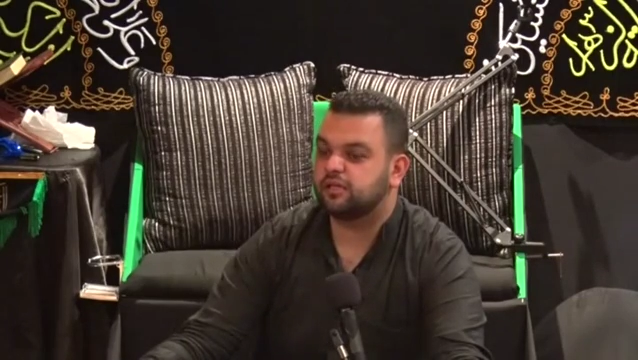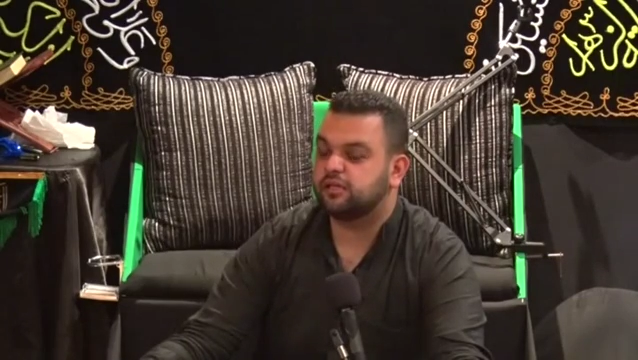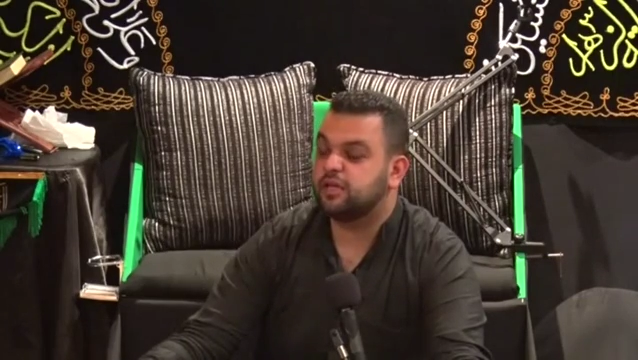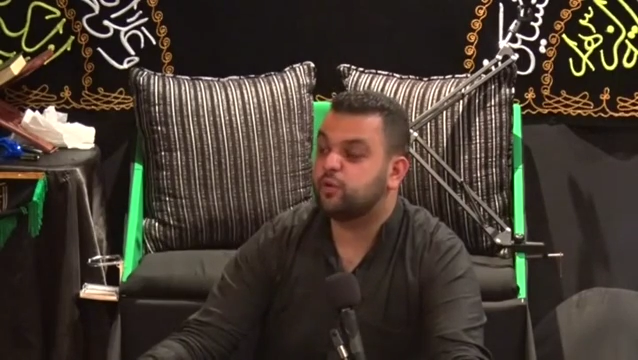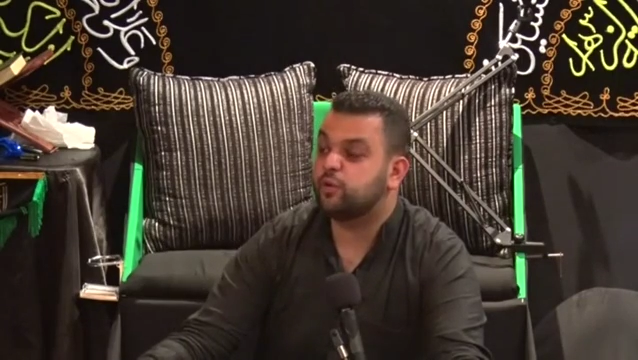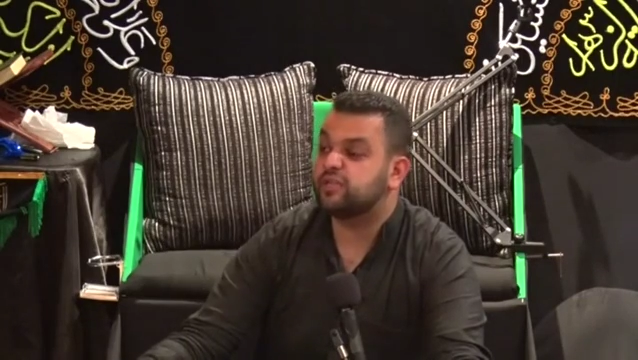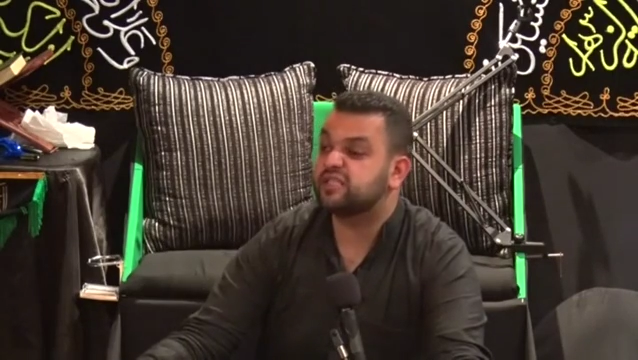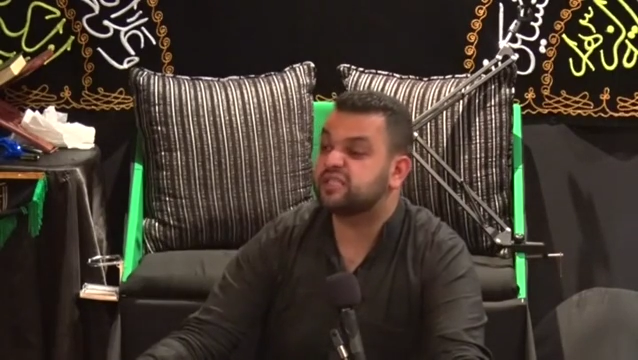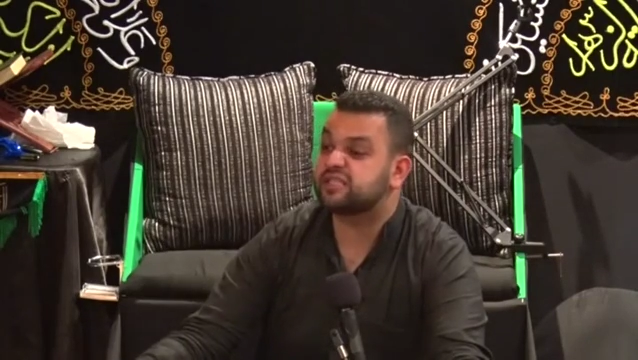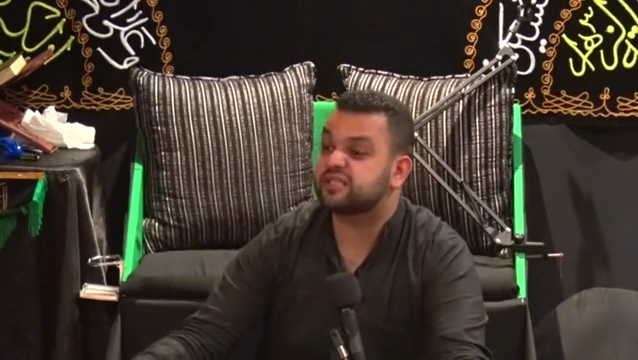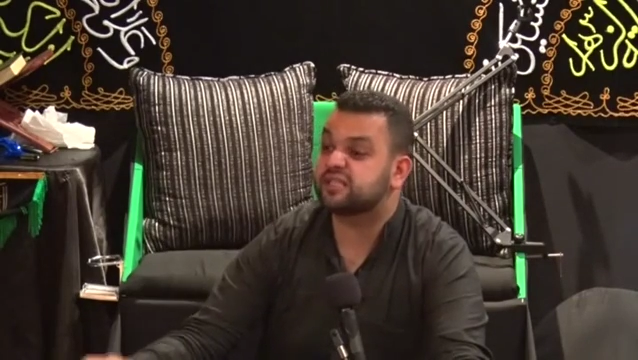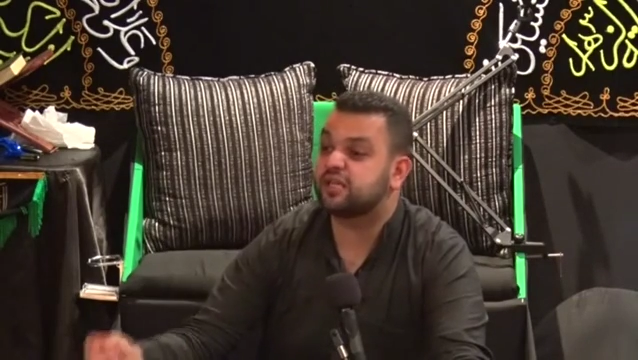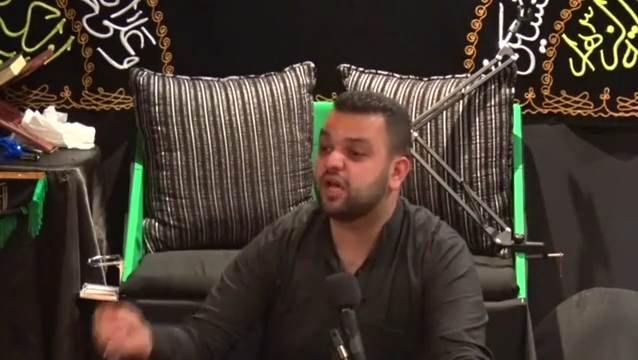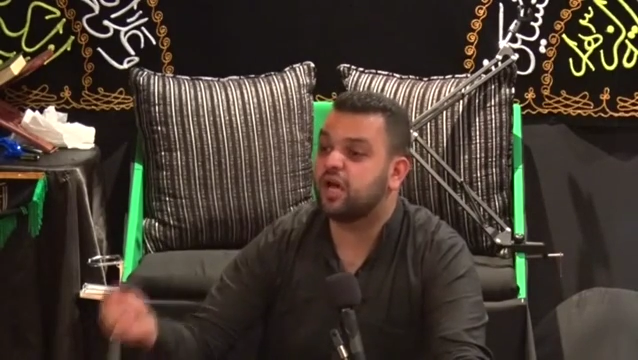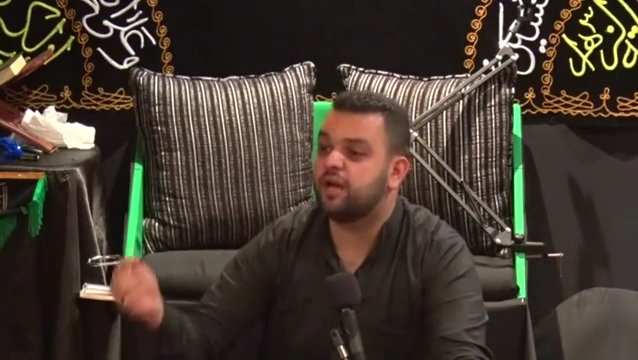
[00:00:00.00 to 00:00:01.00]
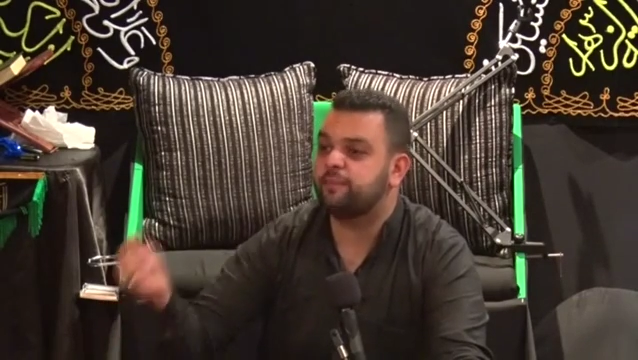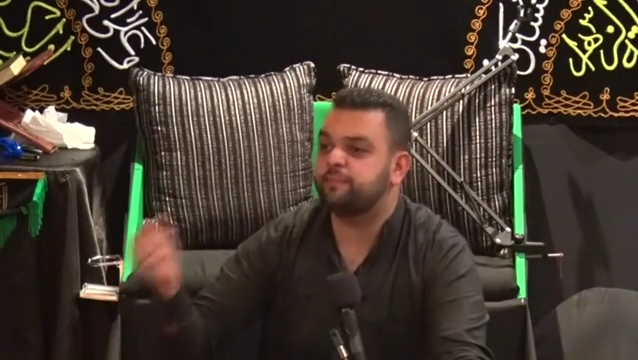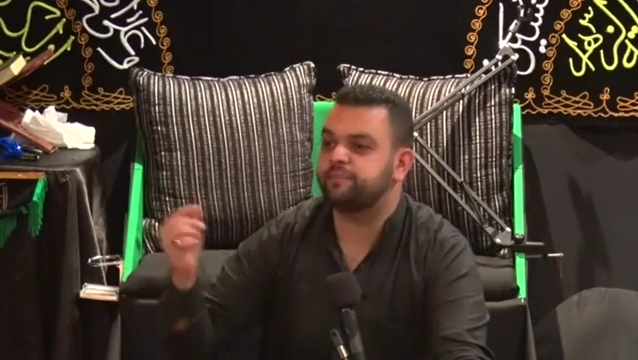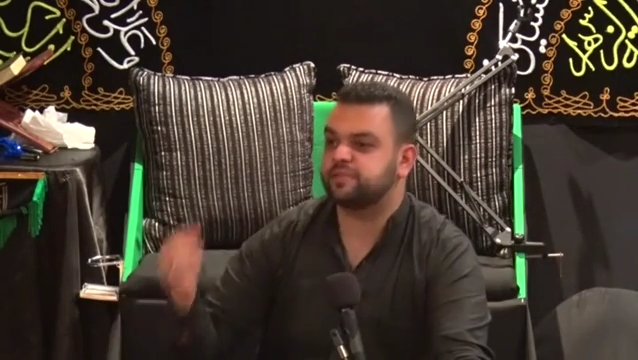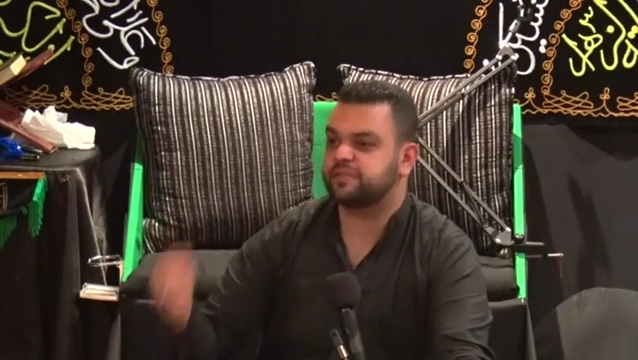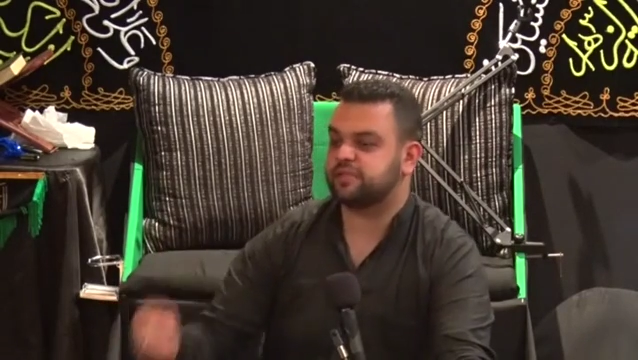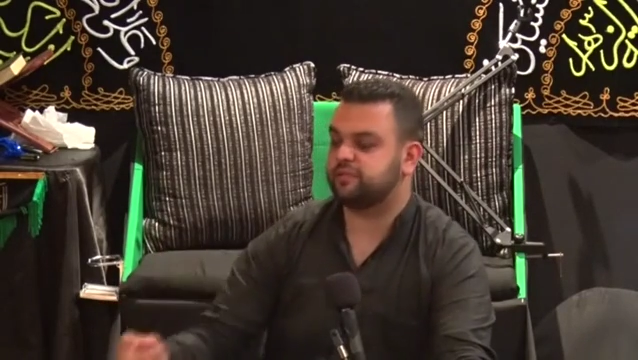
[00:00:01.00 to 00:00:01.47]
They were
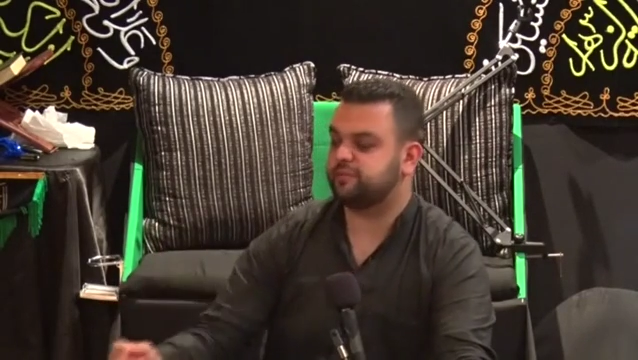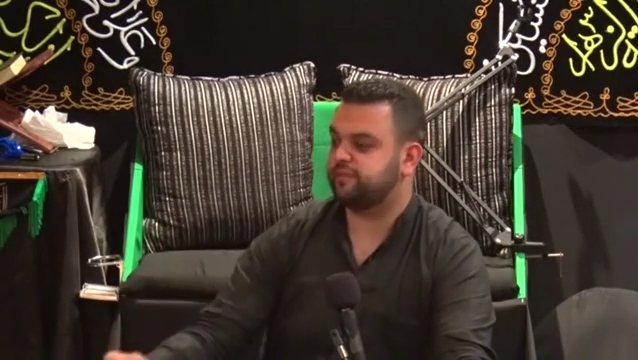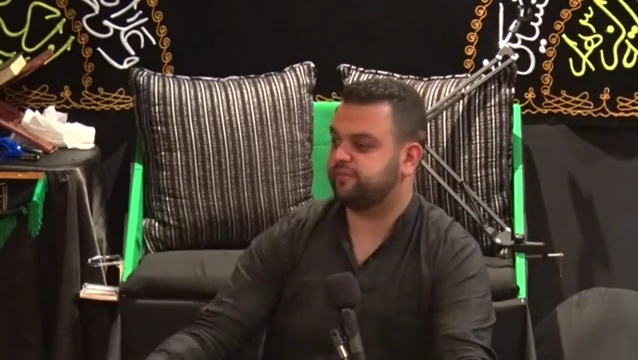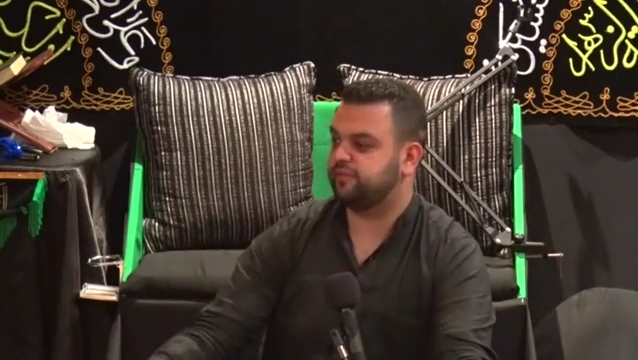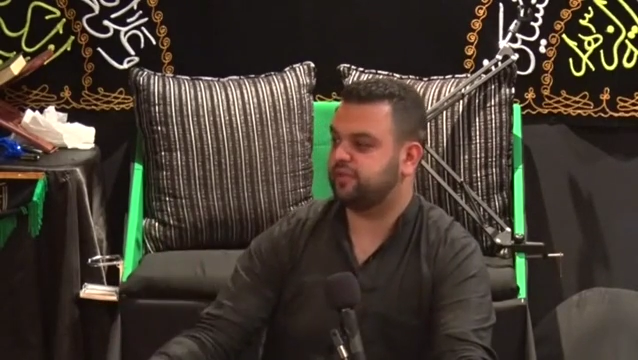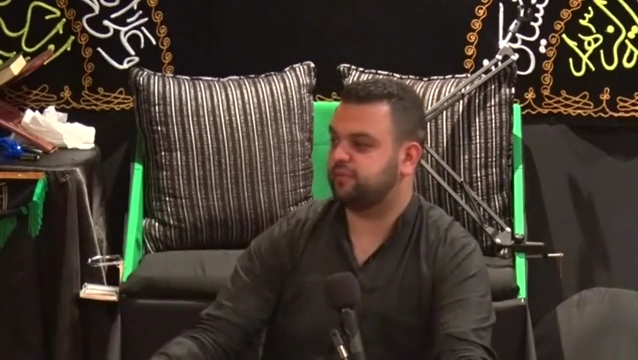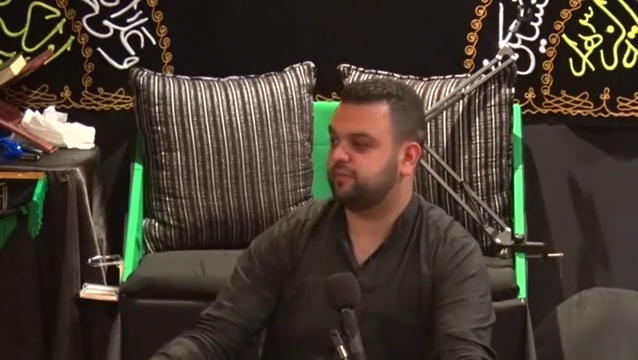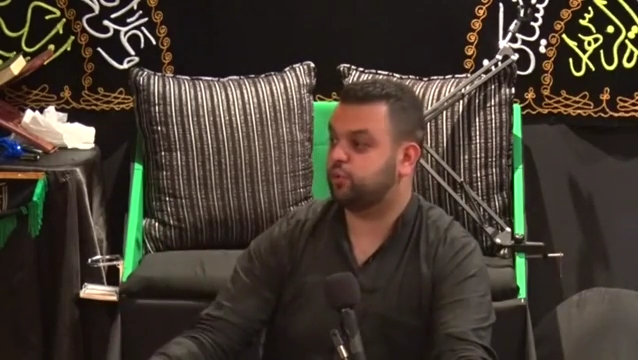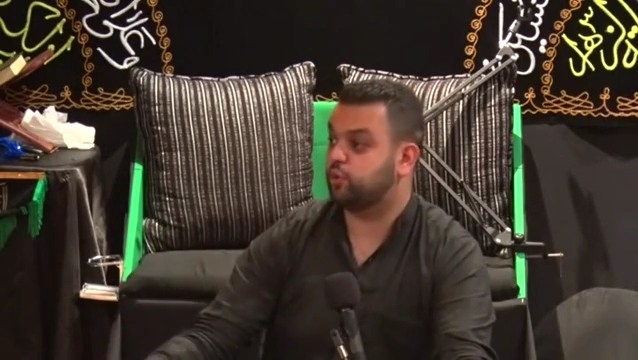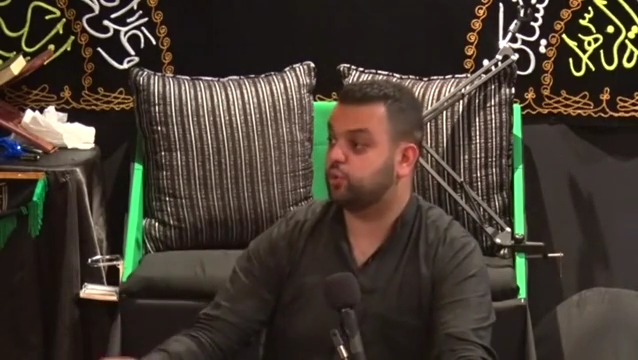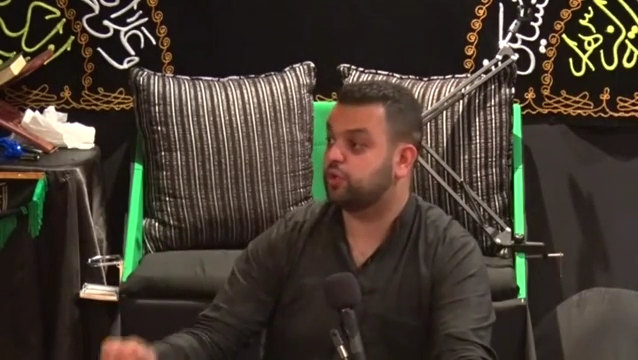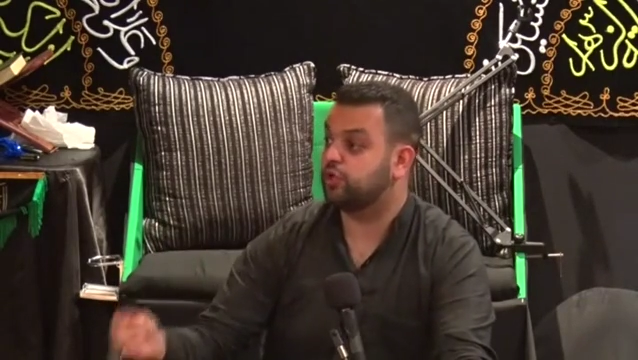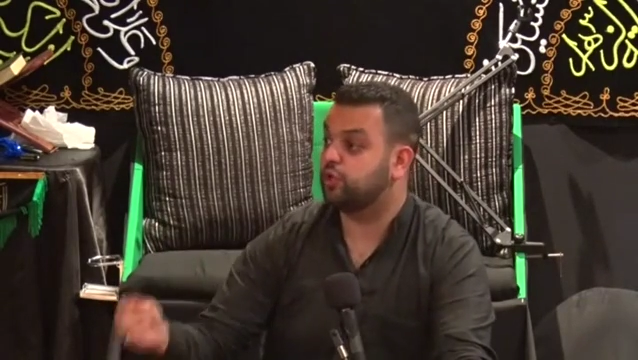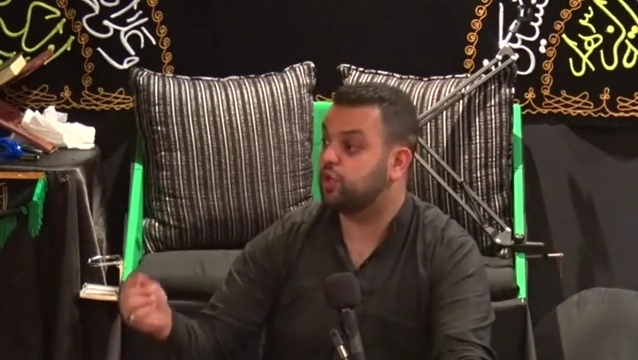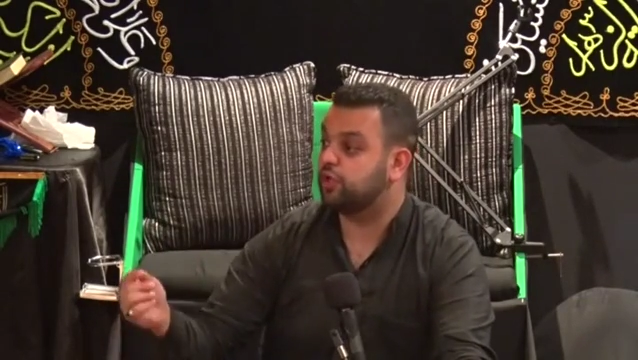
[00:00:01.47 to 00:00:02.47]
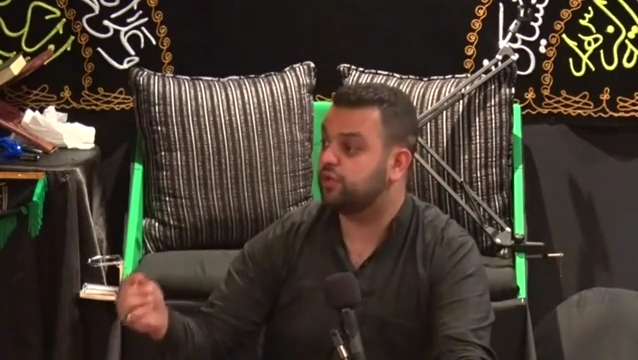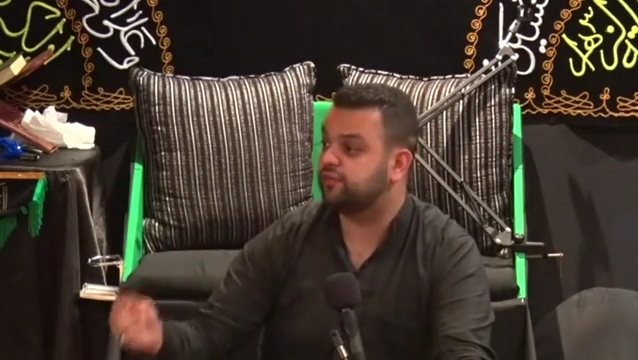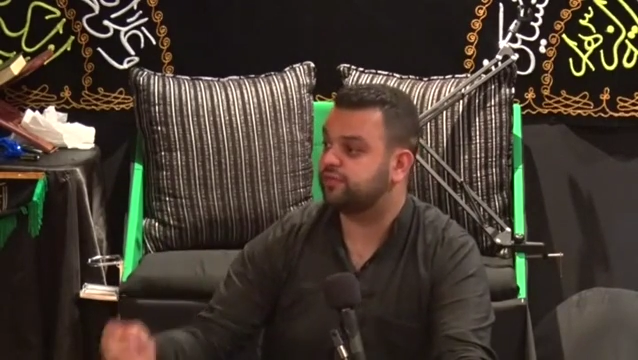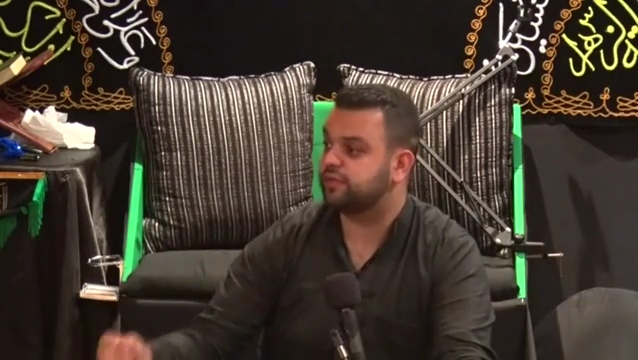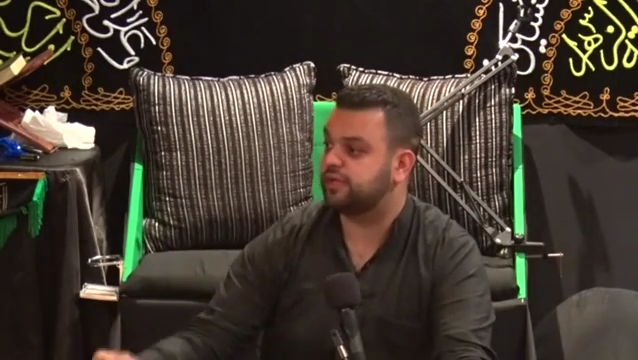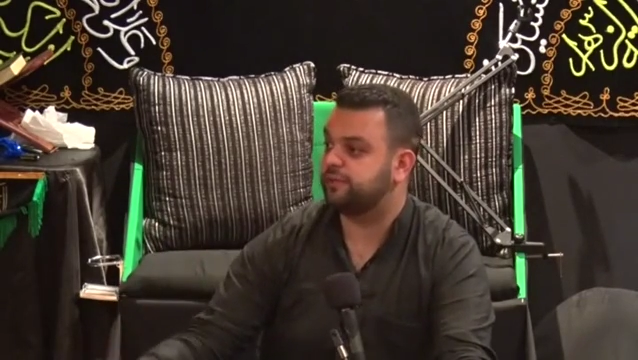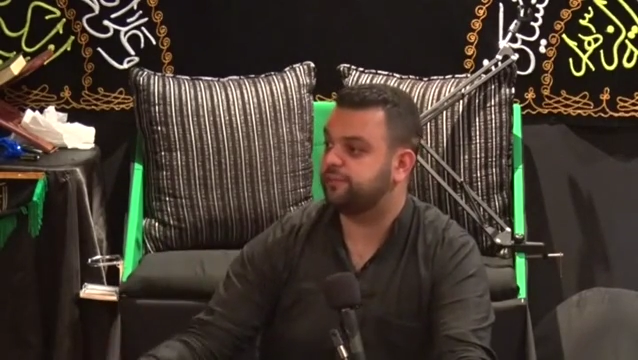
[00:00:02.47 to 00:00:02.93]
scum, some of them, or a lot
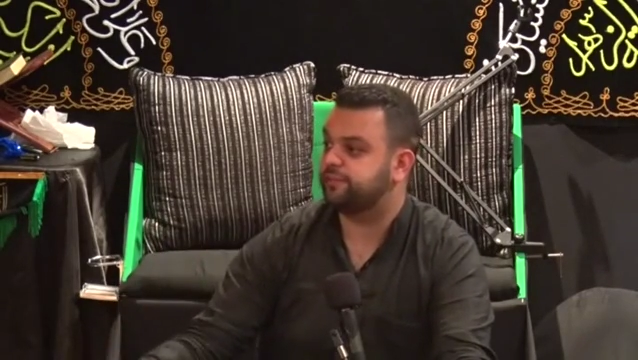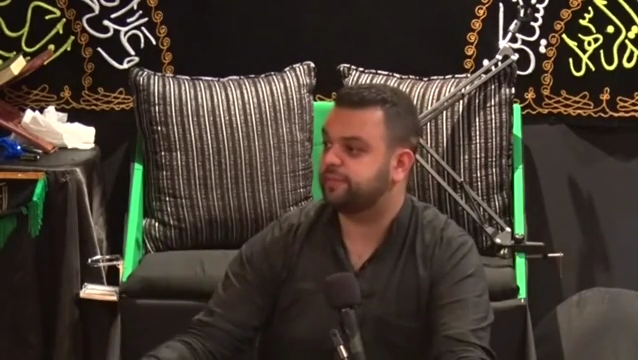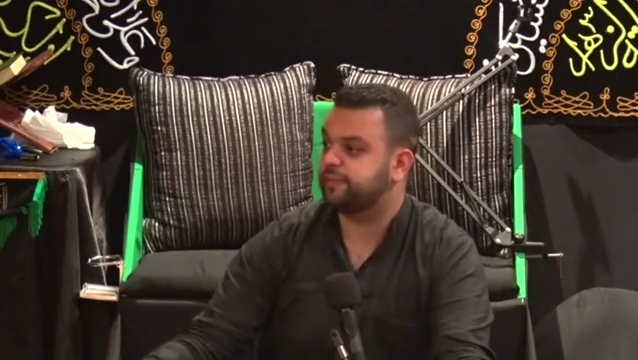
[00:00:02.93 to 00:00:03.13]
of them.